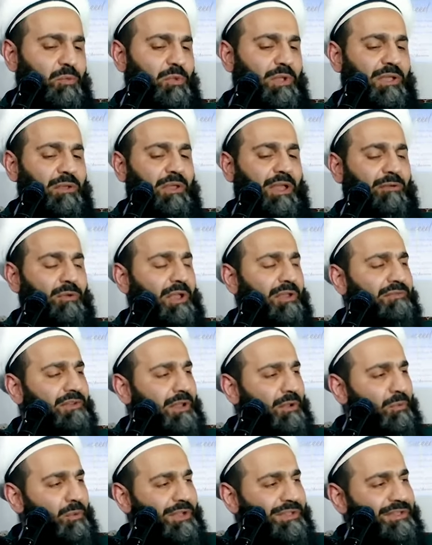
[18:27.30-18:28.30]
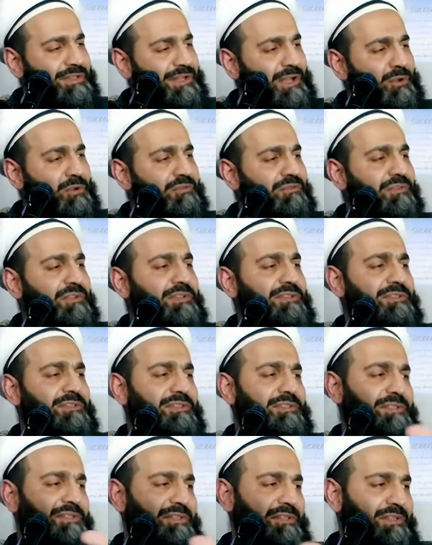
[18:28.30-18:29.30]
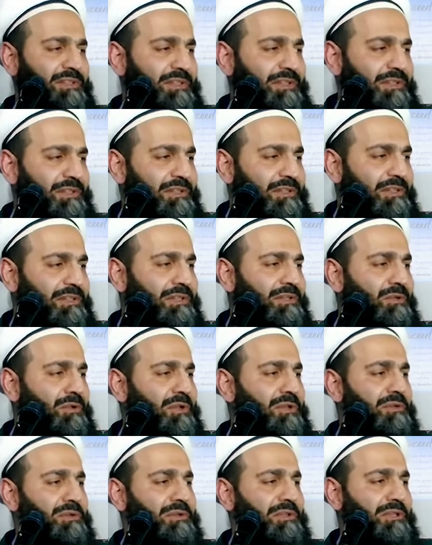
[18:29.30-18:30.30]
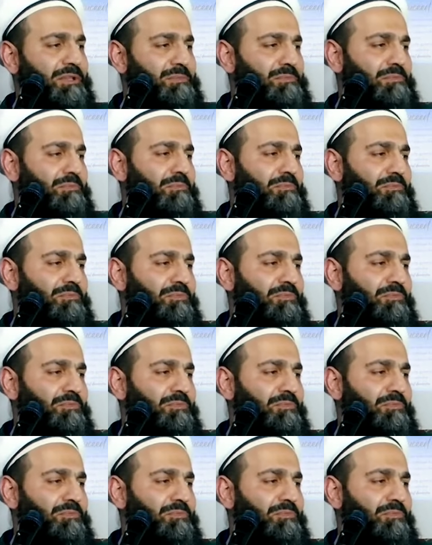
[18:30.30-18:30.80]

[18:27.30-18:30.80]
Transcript: we have not wetted our feet in honoring him.